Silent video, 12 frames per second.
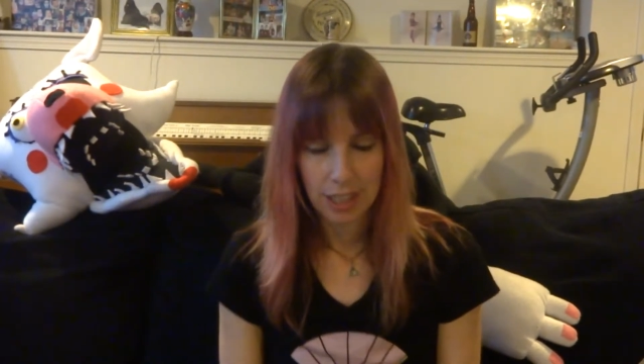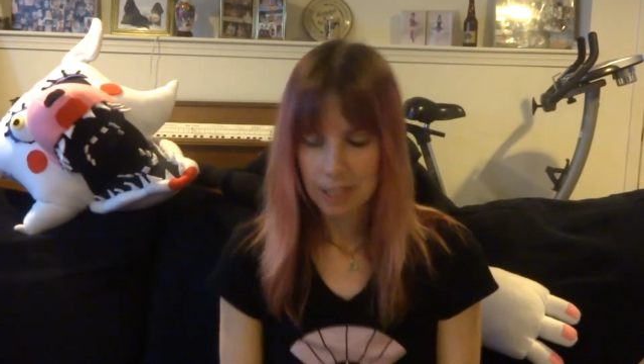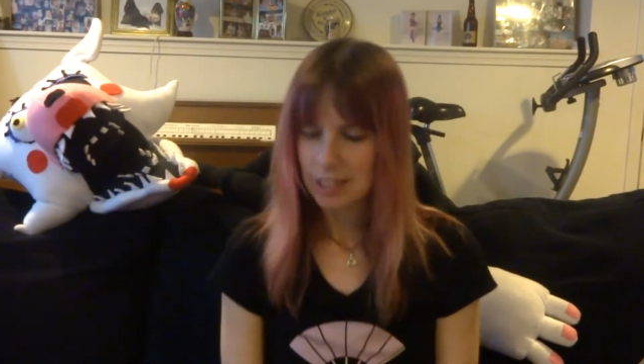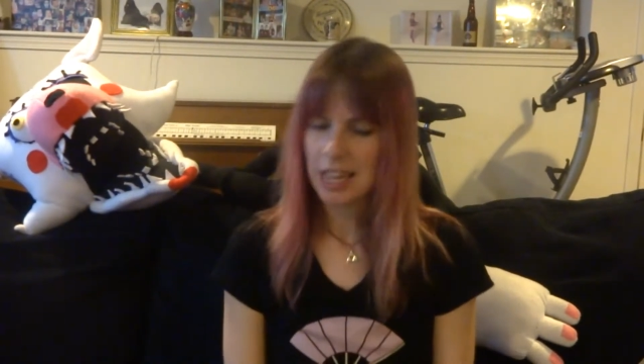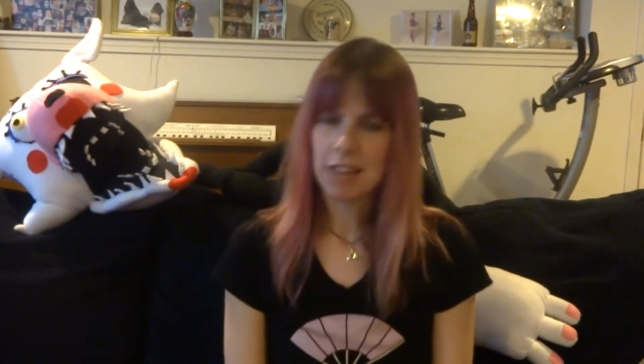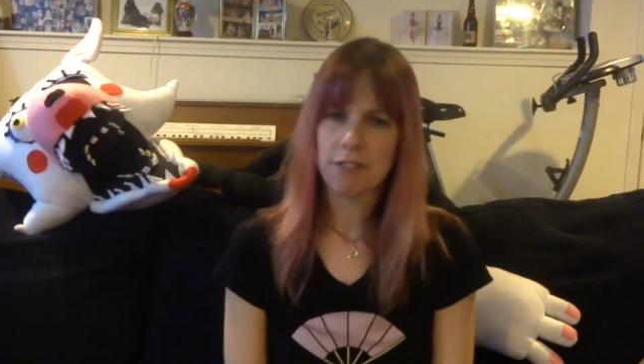
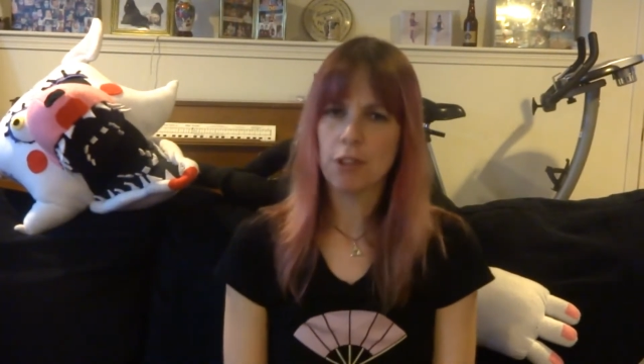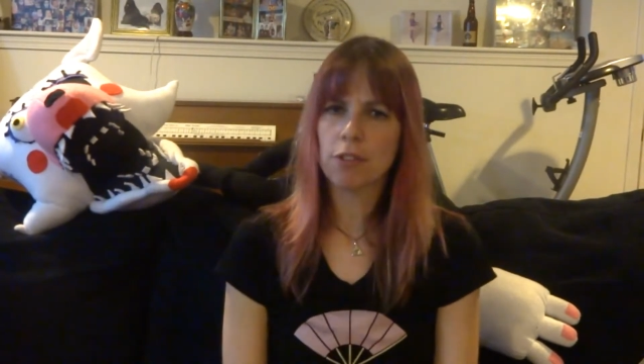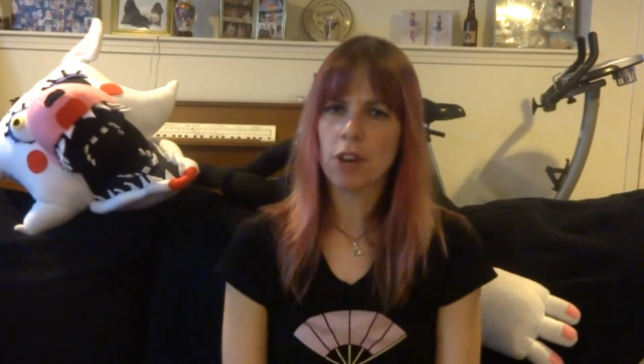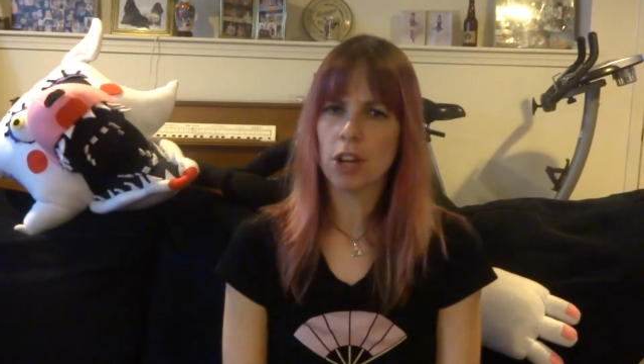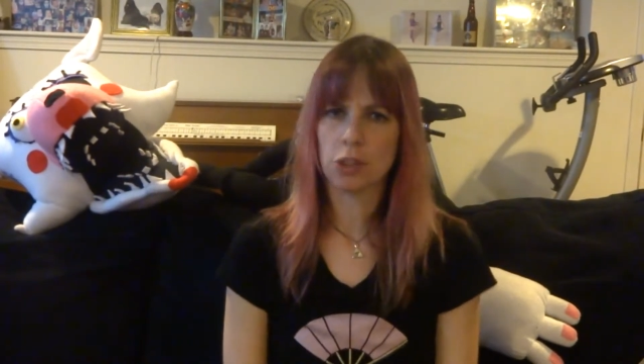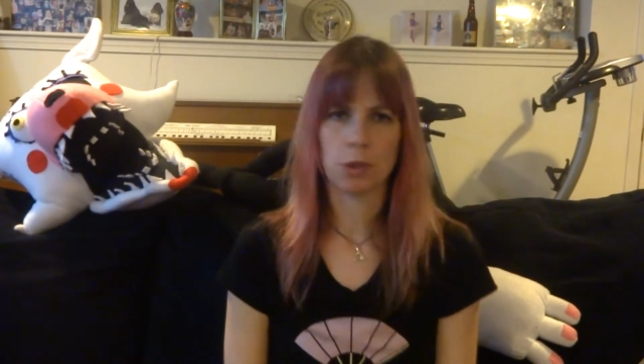See, if
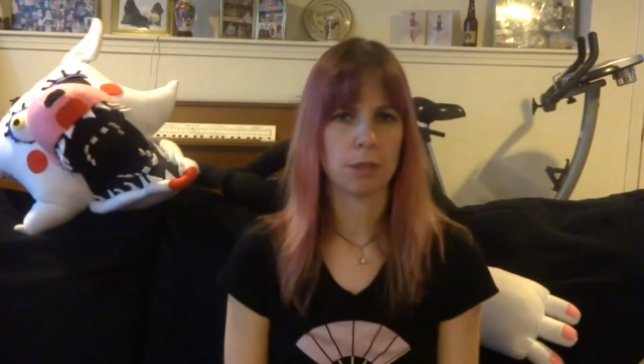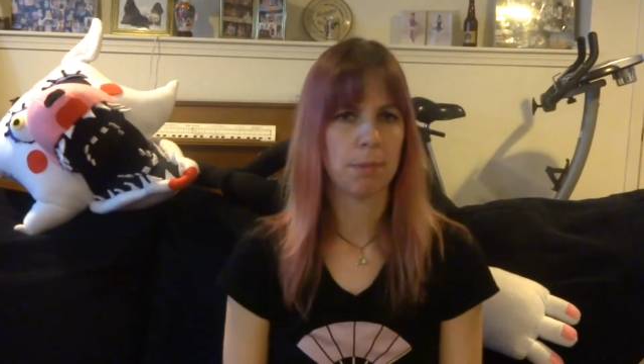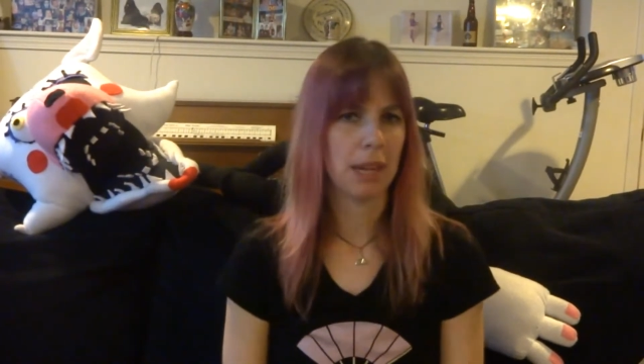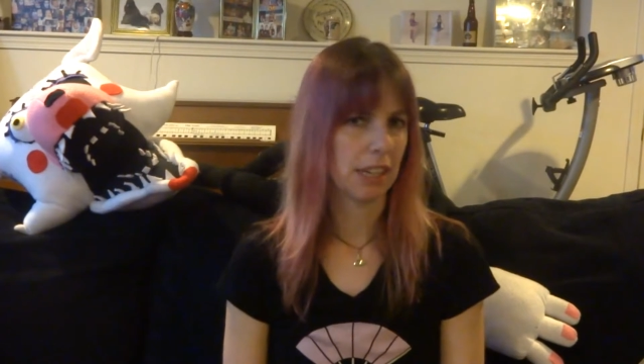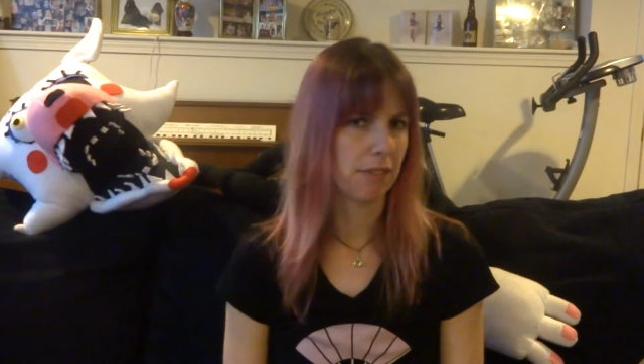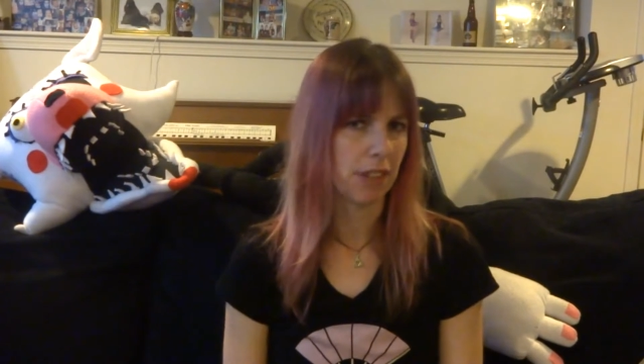you've gone to as
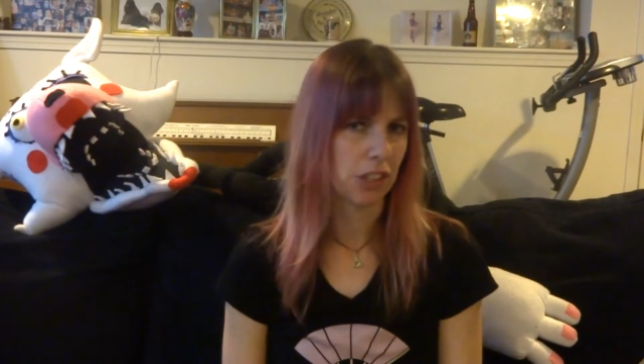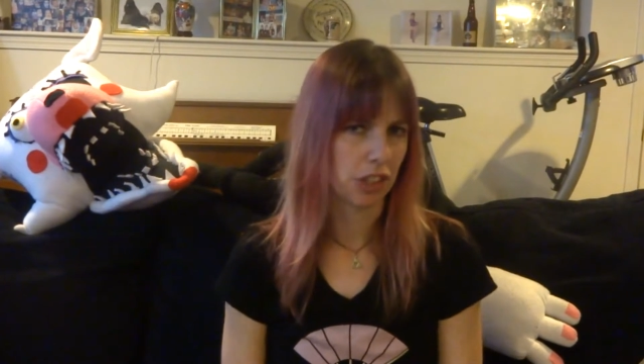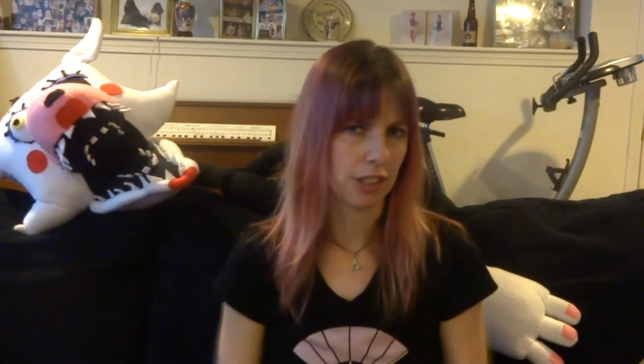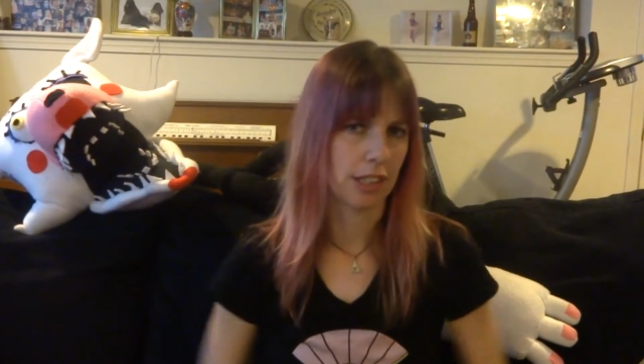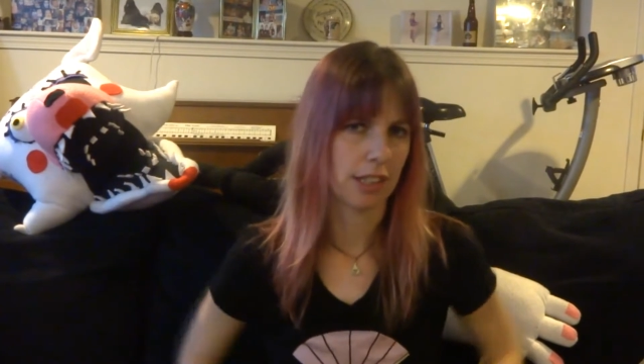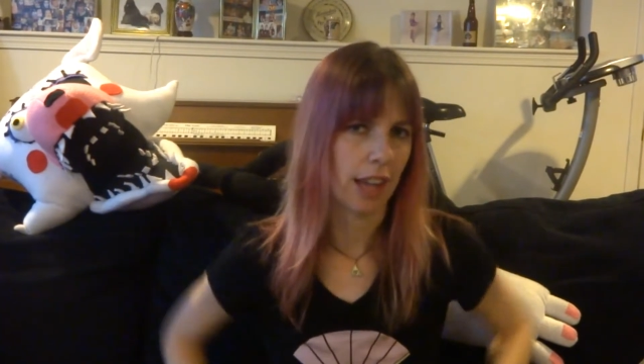many
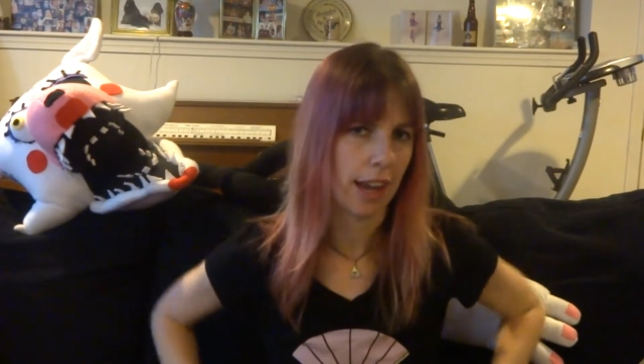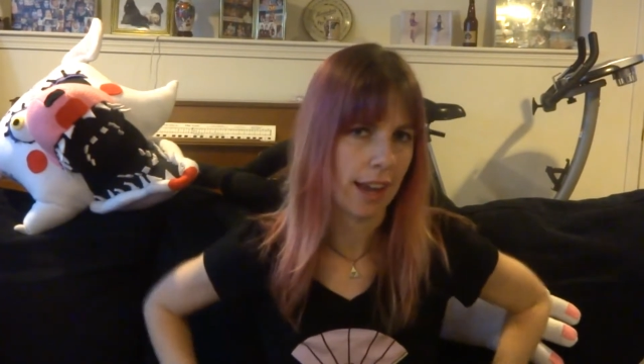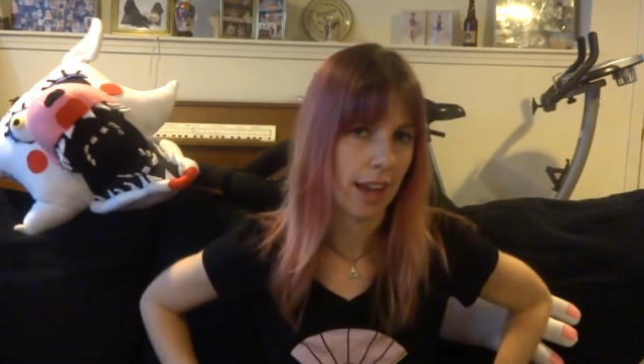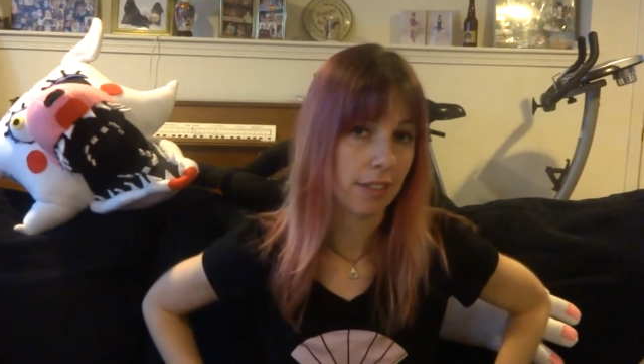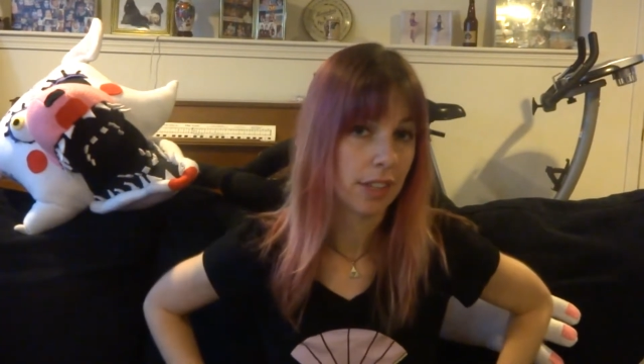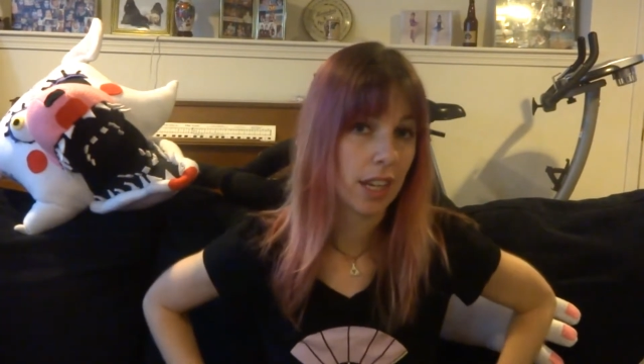conventions as I
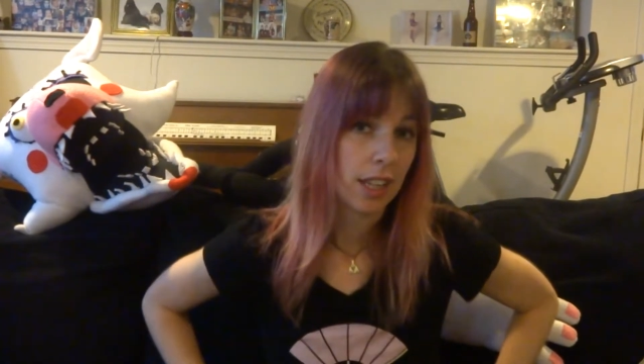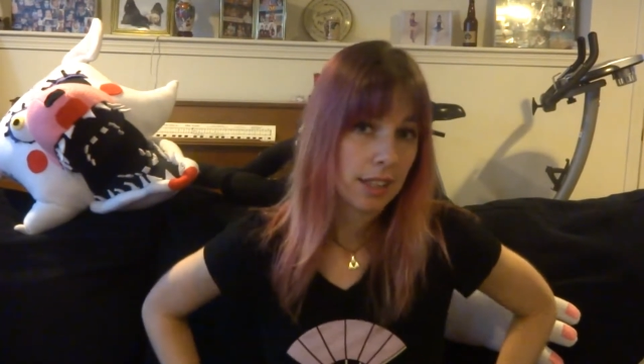have,